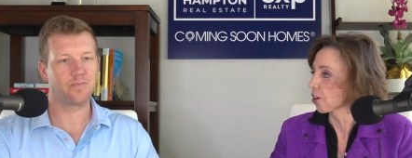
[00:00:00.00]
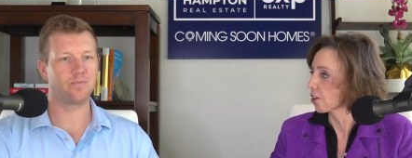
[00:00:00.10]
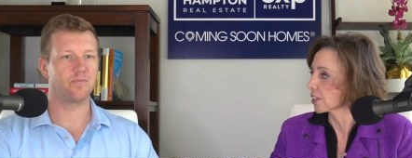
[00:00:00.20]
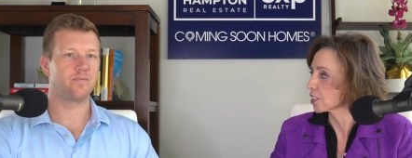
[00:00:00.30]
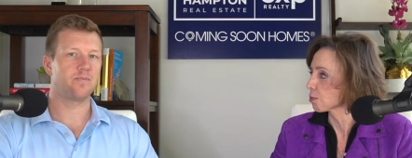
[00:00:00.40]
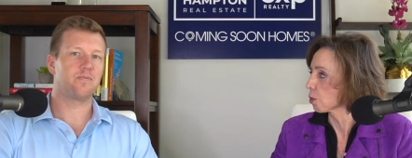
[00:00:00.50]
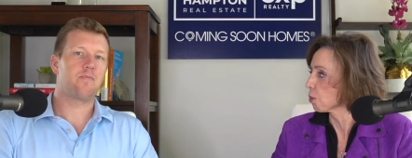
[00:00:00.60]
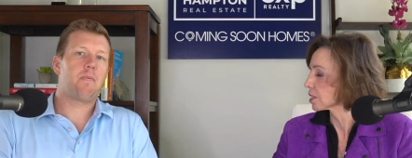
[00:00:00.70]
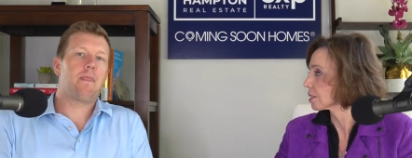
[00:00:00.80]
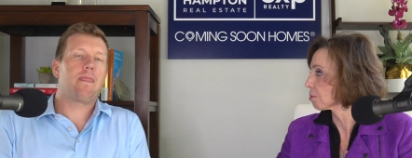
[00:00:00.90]
Speaker 1: the list, but
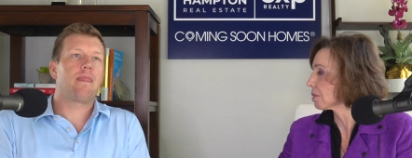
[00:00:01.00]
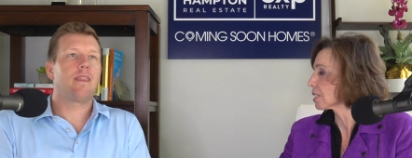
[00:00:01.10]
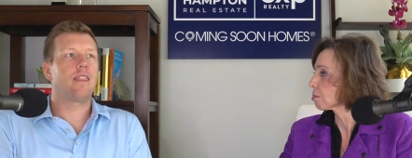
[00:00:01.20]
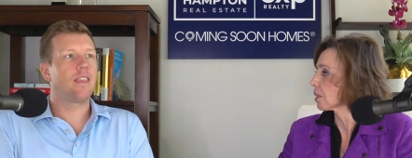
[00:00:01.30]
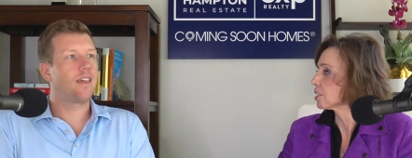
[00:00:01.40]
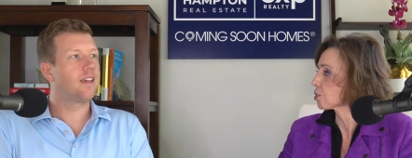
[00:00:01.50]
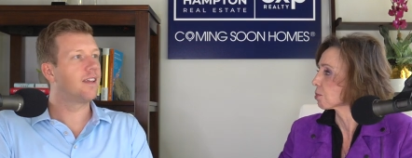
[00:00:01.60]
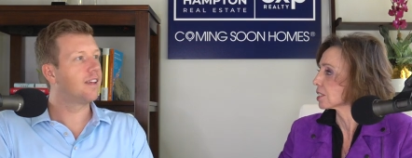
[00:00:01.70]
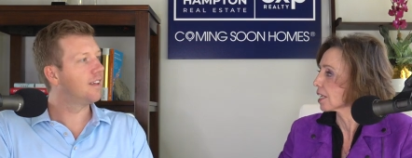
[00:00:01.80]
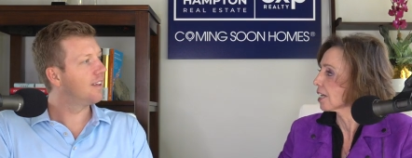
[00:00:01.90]
what's the best place to
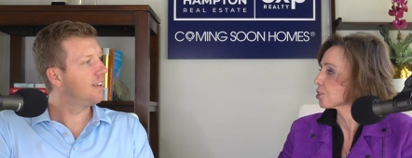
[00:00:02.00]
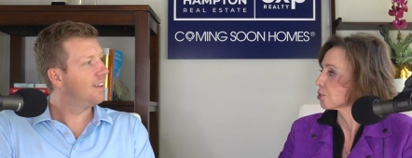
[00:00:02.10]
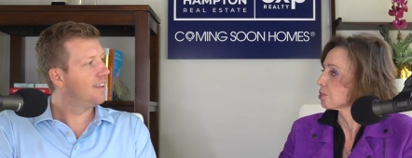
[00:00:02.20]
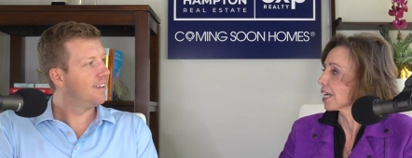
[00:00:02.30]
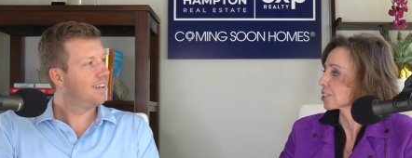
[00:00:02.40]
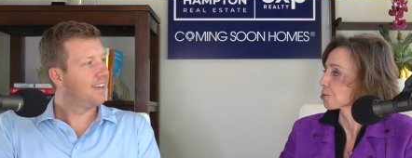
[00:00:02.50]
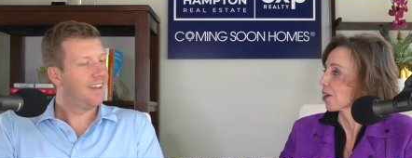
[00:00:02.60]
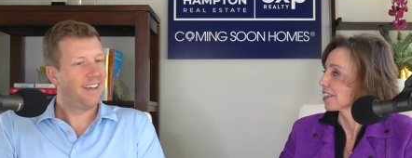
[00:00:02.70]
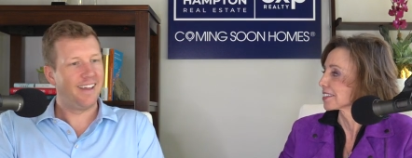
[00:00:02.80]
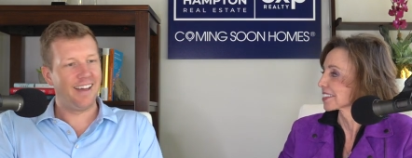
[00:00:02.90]
retire to
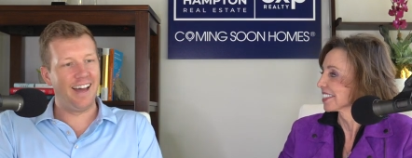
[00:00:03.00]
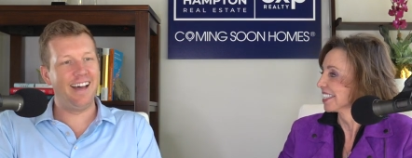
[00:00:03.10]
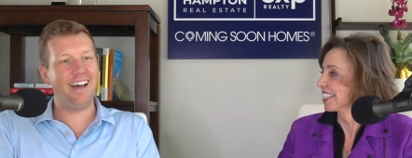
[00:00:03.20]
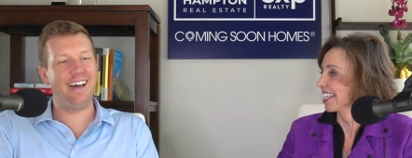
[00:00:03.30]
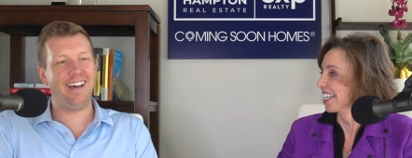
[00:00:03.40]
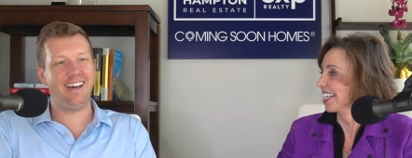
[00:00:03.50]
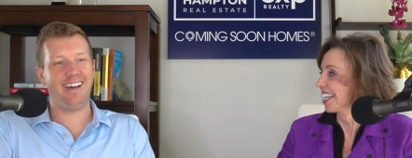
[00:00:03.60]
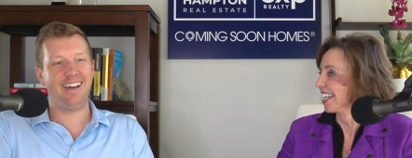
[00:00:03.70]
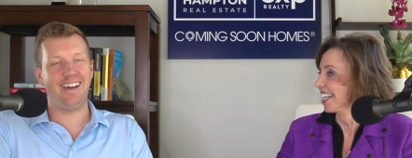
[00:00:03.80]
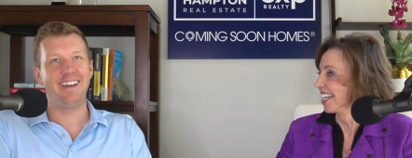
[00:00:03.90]
tax-wise?
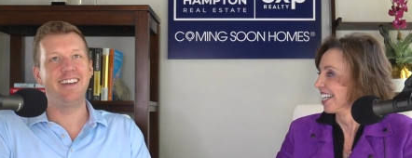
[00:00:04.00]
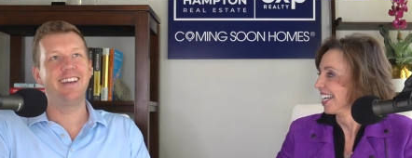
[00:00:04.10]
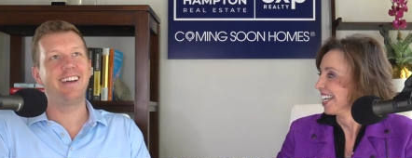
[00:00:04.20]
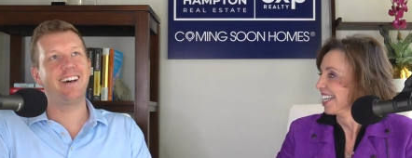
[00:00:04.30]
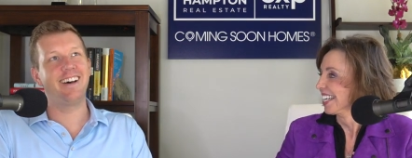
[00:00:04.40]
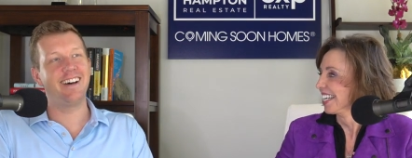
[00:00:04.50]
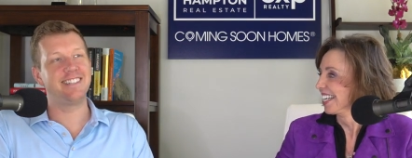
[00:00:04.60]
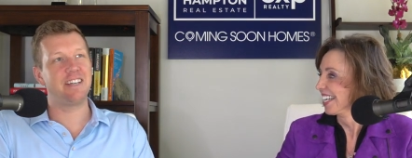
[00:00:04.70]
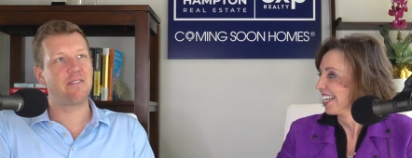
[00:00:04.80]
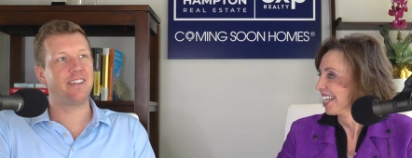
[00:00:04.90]
Speaker 2: Uh,
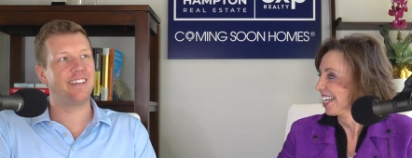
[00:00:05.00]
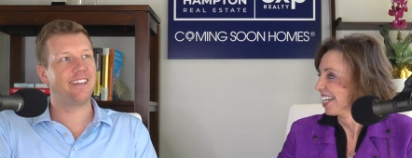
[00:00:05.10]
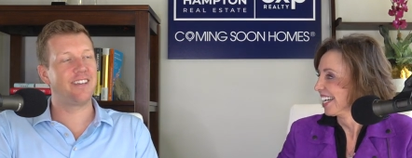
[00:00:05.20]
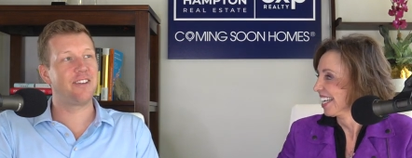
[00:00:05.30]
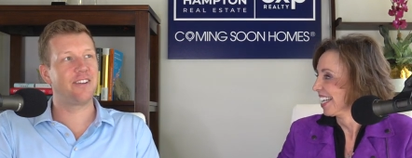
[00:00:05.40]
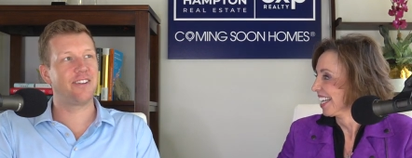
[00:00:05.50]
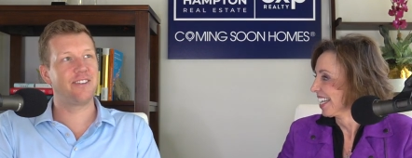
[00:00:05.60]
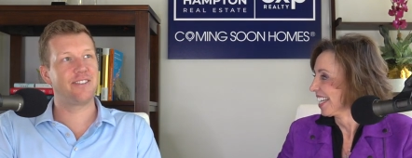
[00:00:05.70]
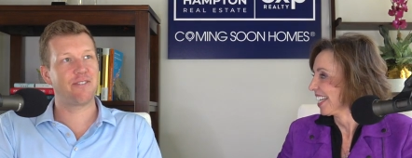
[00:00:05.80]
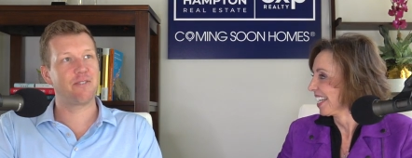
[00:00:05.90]
definitely, you,
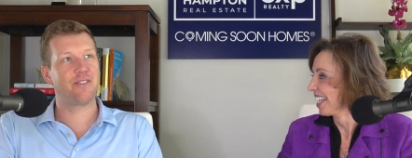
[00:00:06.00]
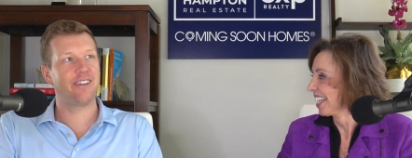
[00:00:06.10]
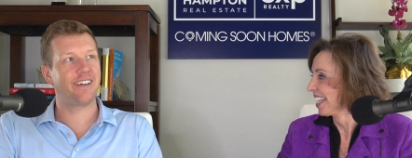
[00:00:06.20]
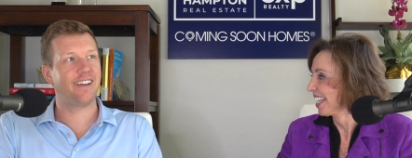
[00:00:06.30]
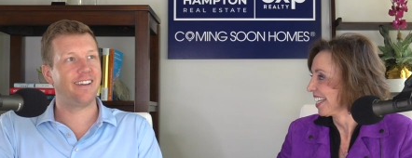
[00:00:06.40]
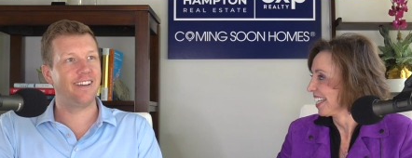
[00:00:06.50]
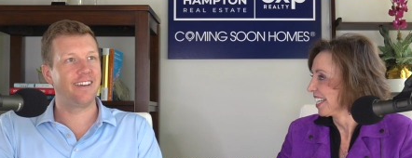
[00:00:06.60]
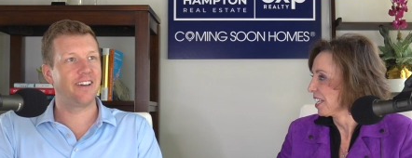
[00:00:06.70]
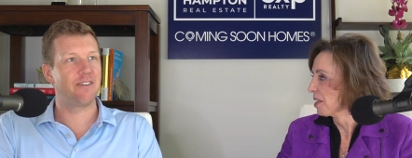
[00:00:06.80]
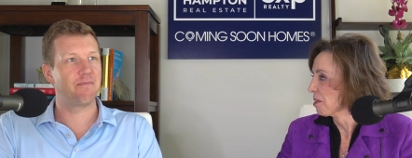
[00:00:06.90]
you definitely want to look at an
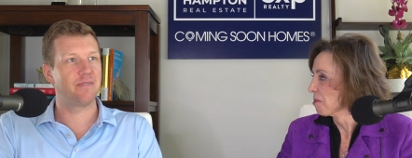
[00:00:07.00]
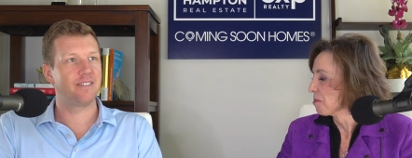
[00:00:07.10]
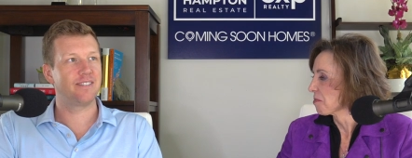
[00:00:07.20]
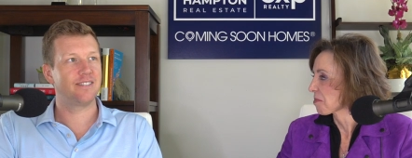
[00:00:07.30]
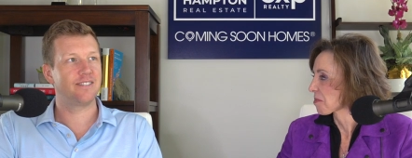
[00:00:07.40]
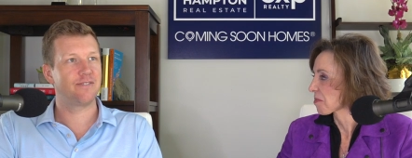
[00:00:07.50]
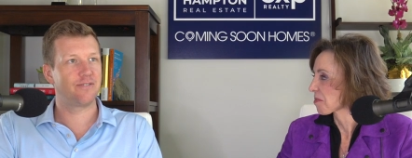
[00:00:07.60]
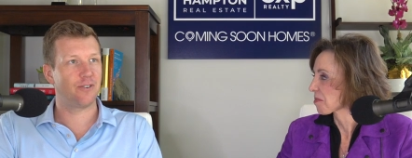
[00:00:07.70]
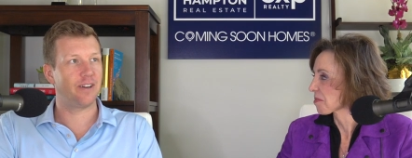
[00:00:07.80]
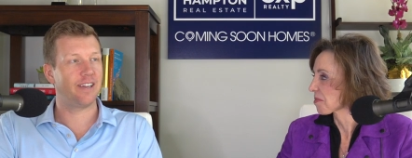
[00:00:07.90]

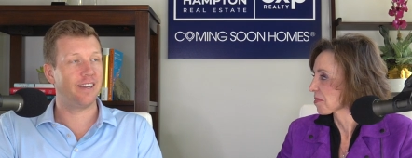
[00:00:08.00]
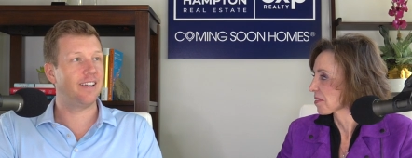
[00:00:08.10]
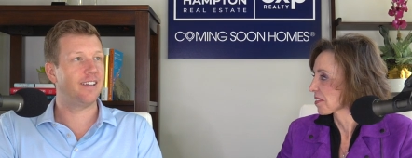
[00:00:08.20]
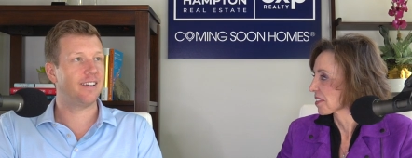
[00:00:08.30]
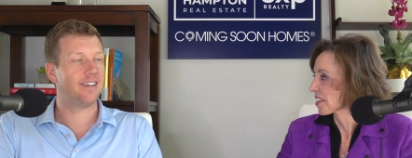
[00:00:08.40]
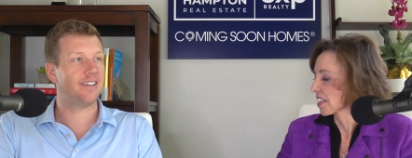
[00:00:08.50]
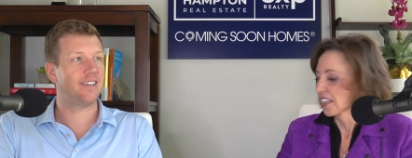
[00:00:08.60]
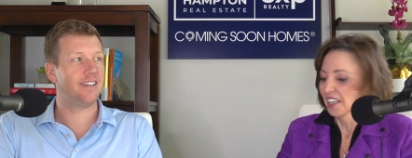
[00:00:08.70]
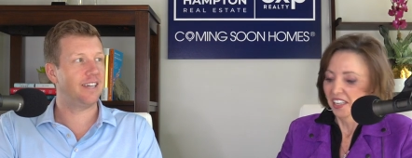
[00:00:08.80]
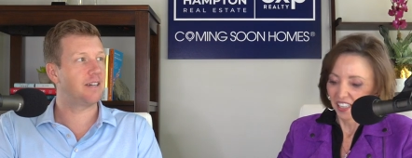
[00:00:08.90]
income-free, an,
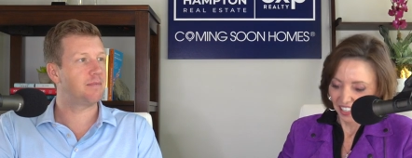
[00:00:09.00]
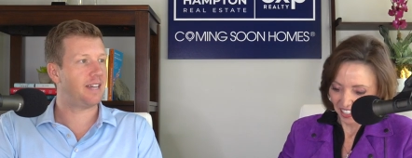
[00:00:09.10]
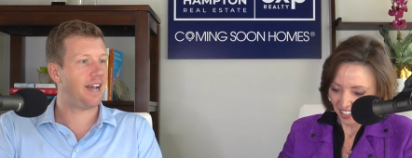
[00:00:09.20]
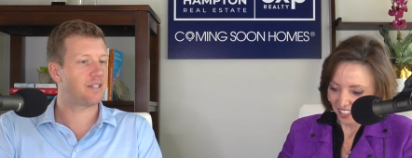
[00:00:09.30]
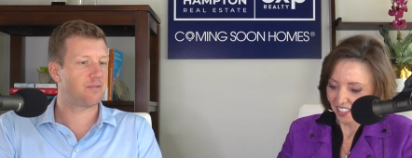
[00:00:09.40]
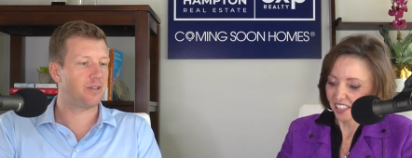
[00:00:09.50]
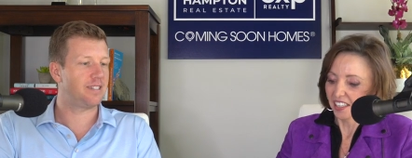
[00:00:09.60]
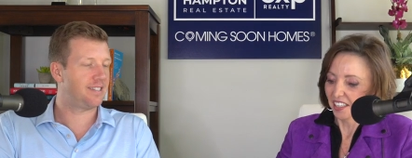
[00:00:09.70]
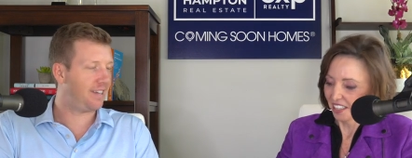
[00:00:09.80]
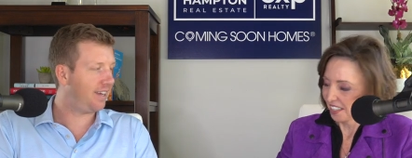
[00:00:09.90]
an income tax-free
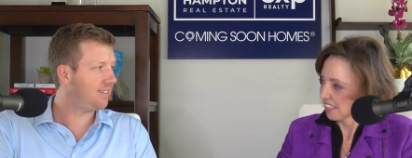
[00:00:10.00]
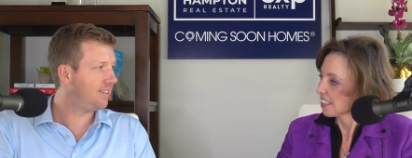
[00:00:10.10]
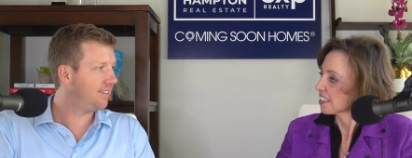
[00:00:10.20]
state.